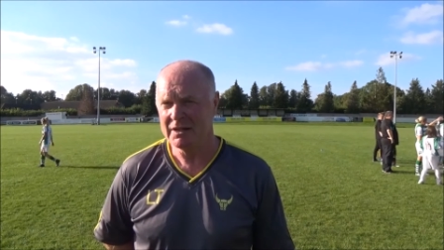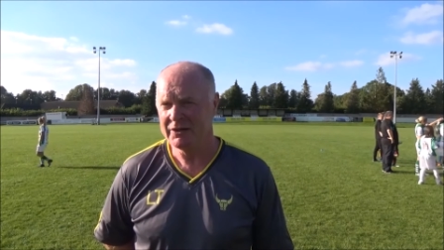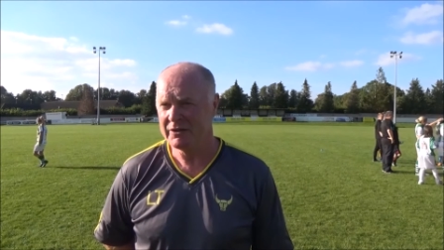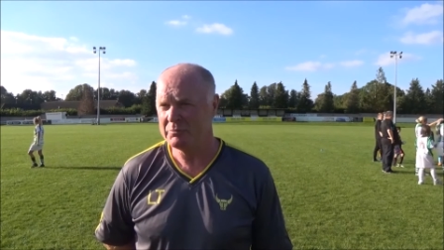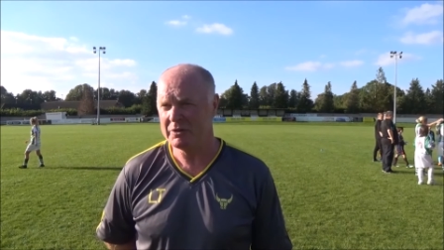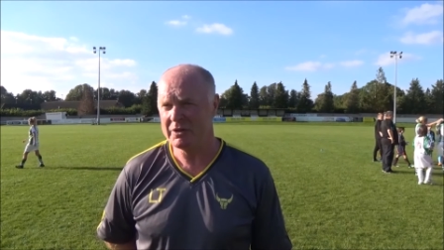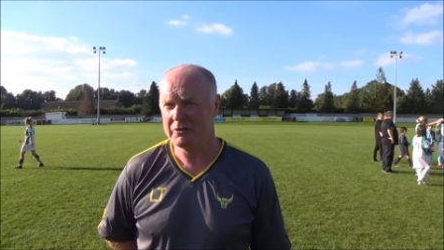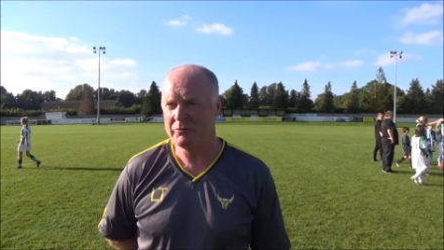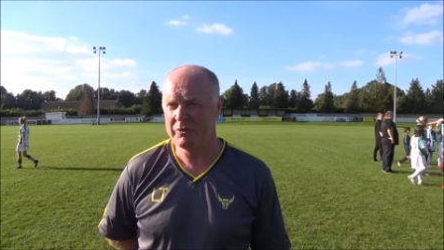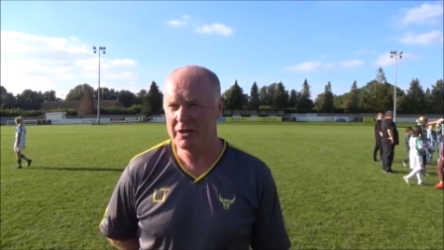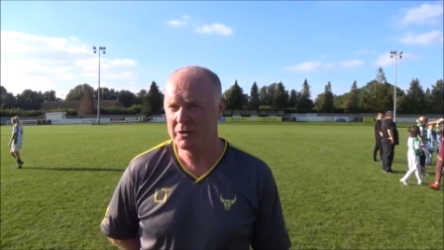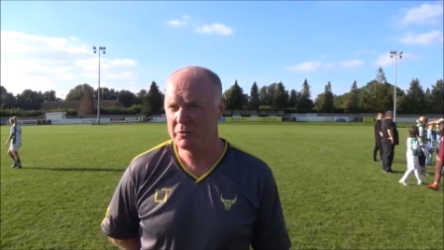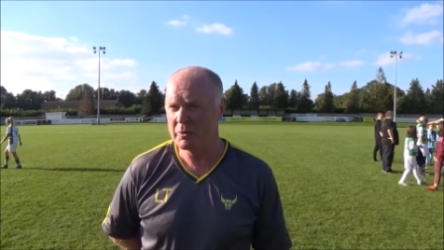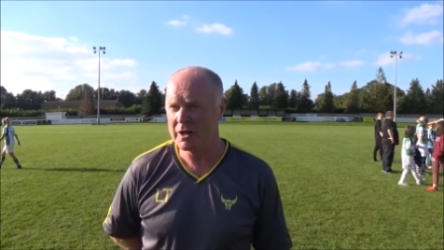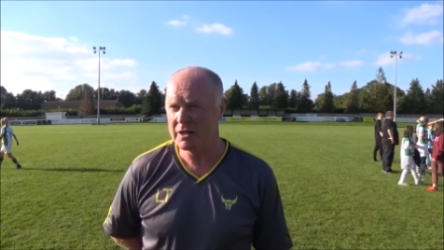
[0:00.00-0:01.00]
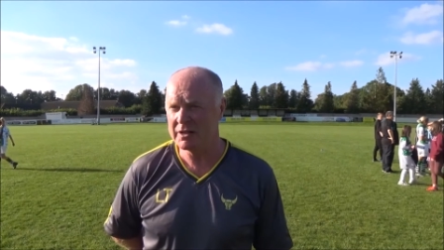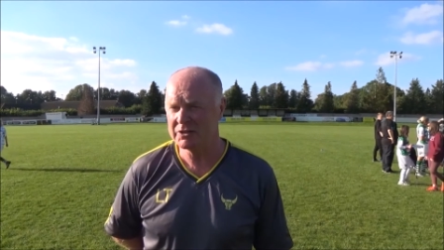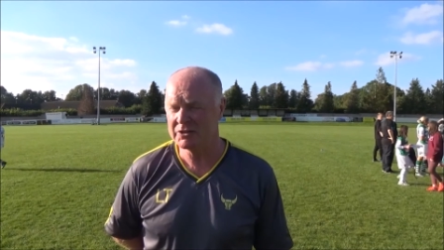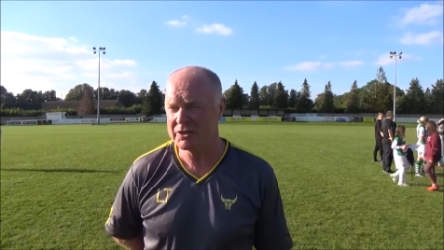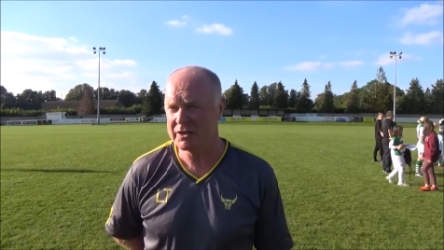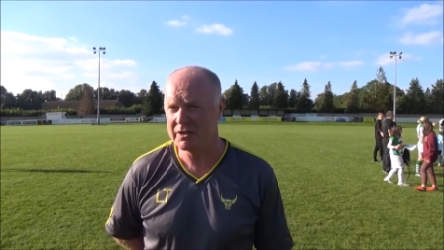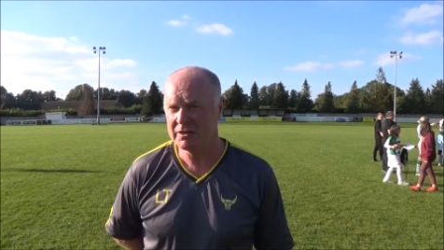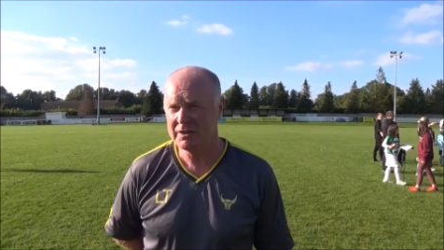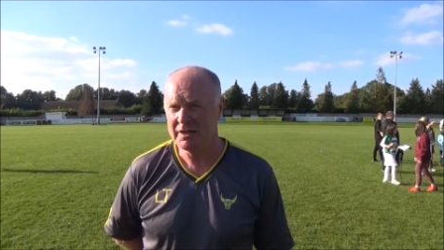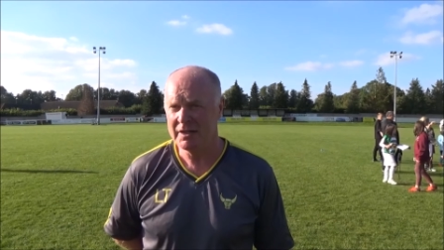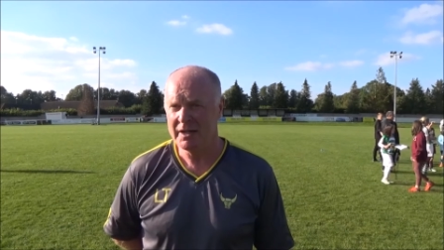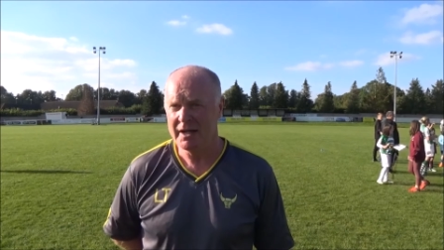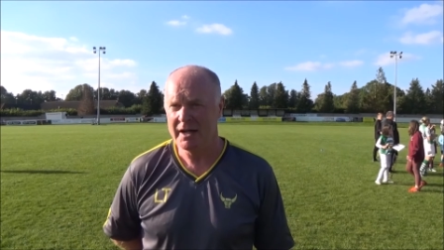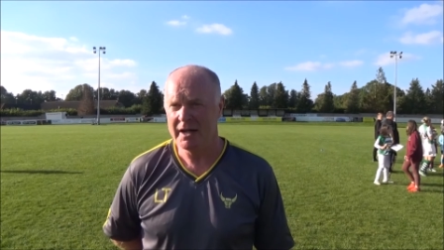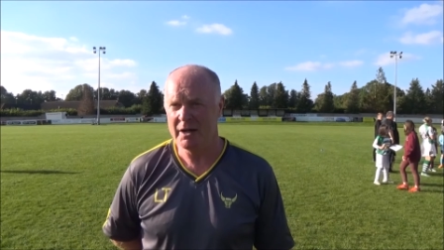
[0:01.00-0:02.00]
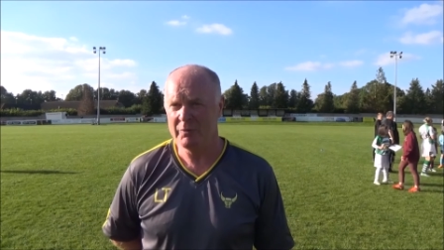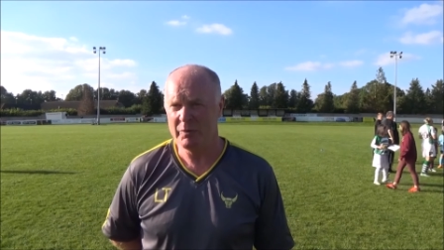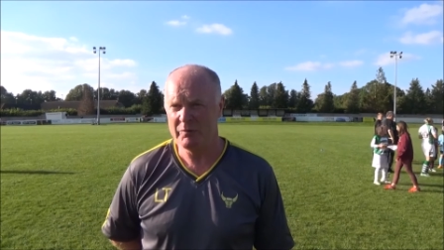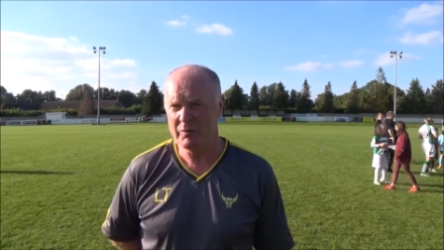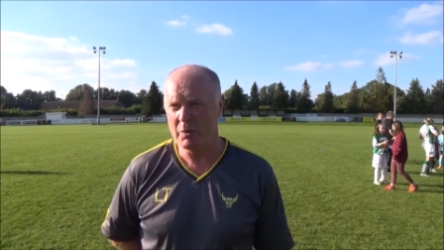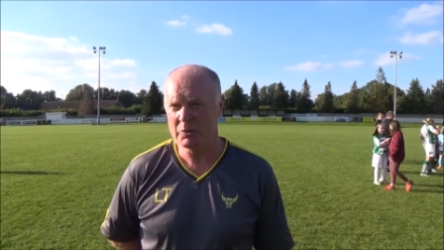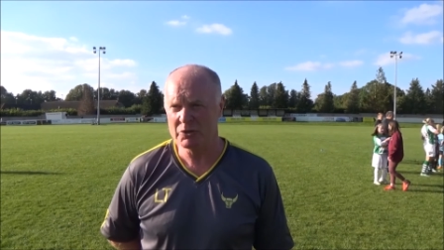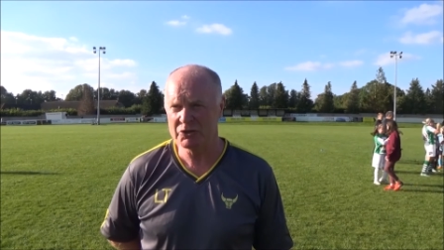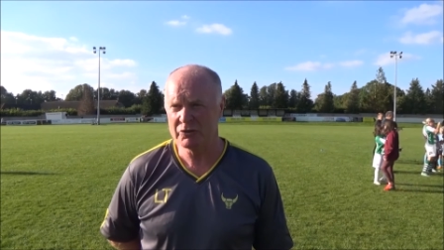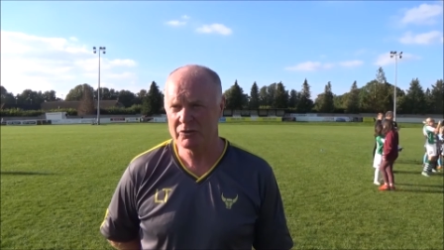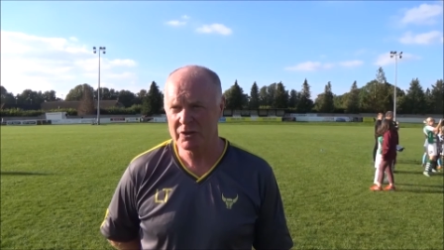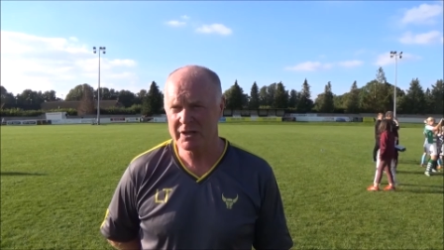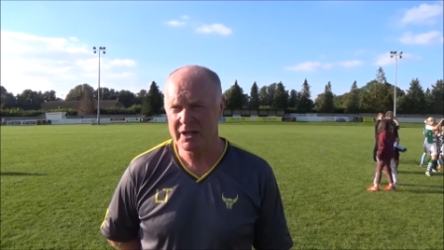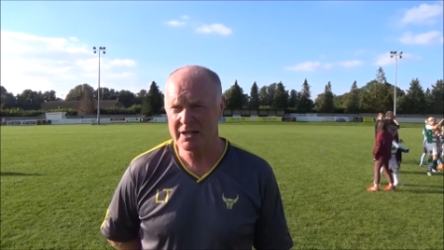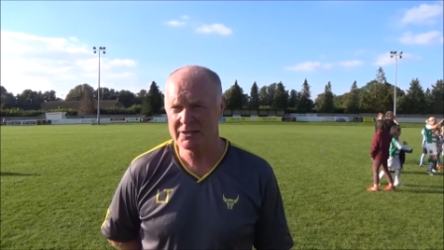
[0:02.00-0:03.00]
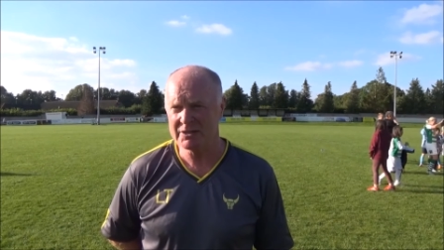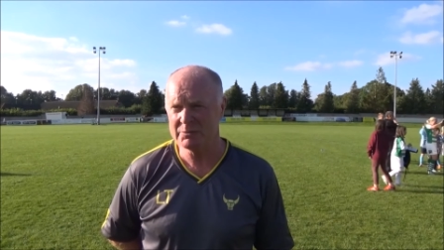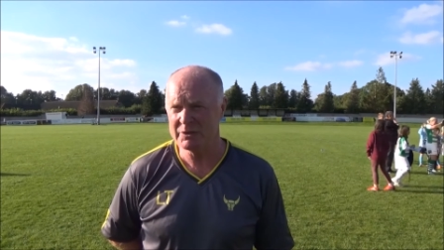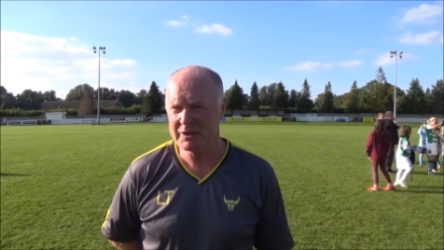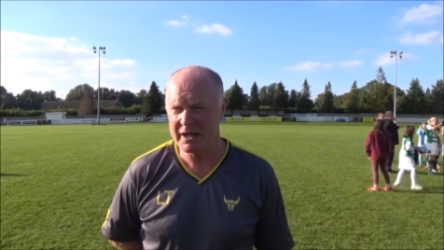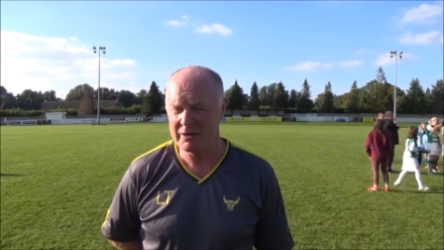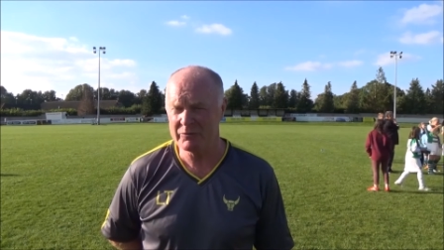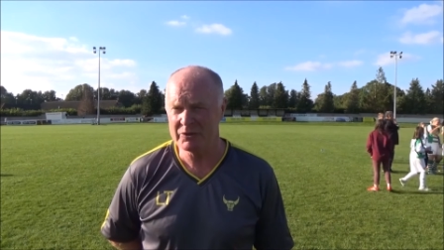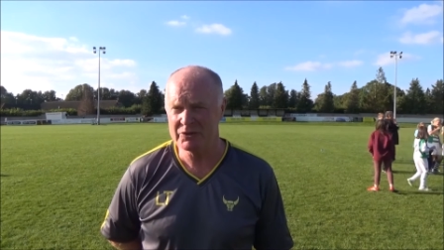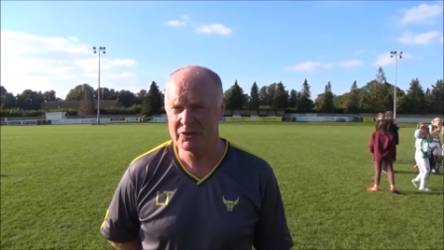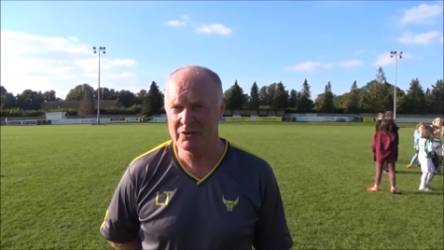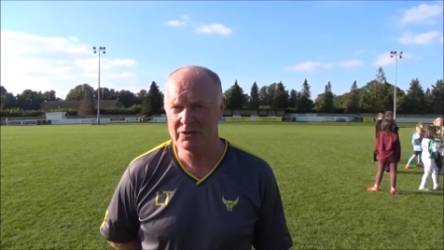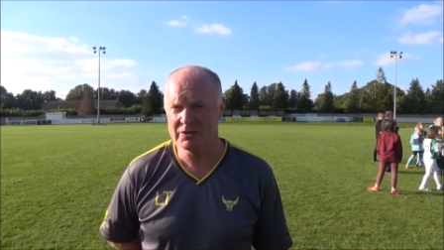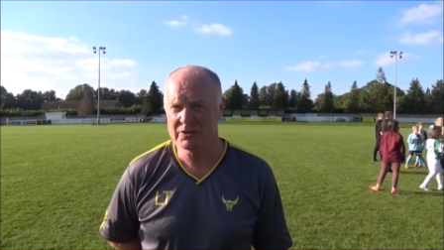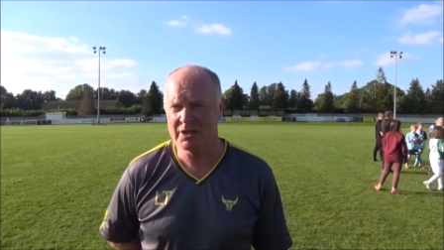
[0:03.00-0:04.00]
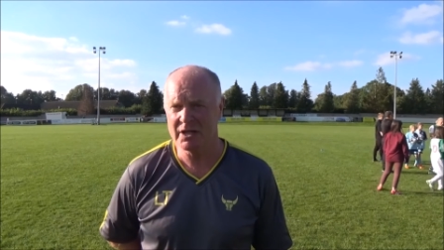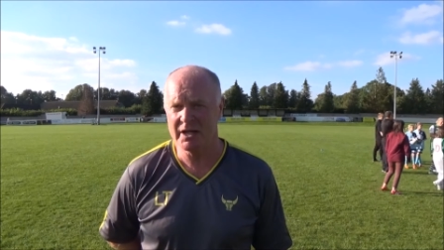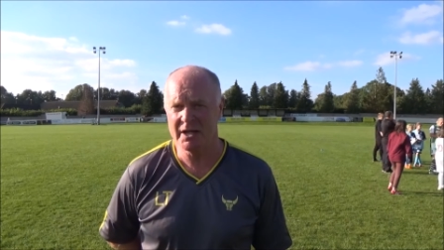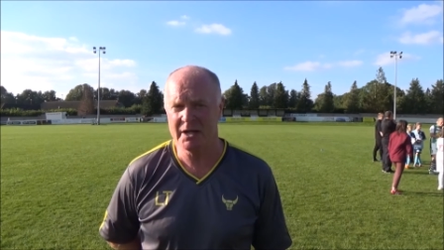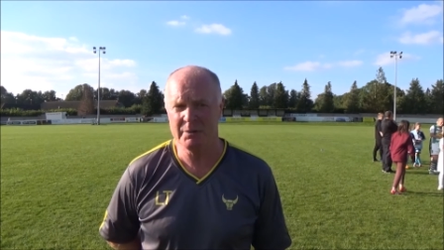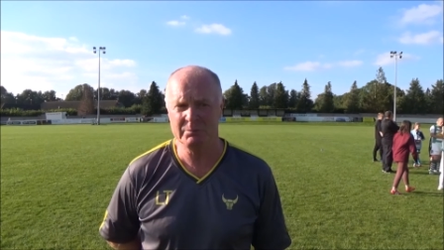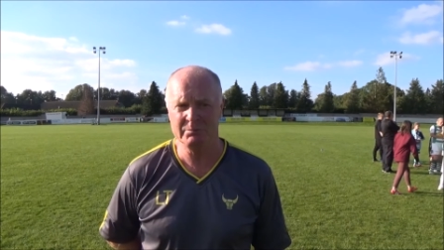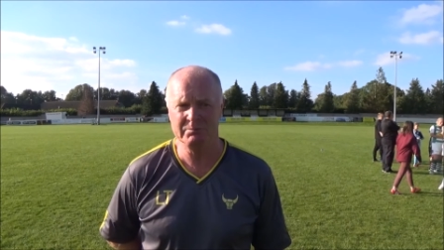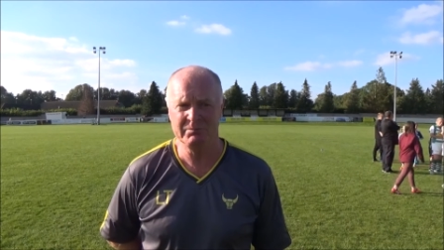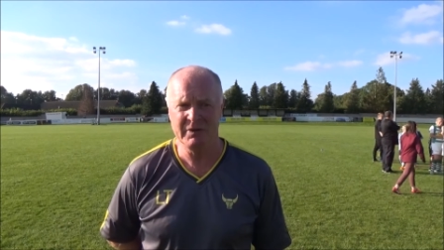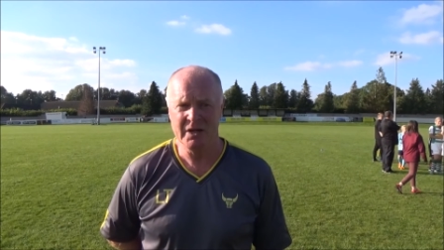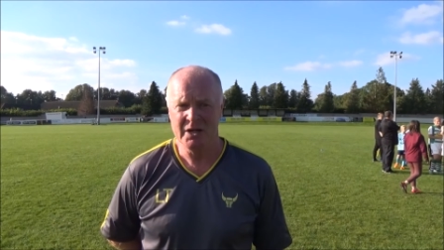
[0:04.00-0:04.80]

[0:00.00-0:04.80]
They played really well this year. Uh, we've always struggled against them to get results, um,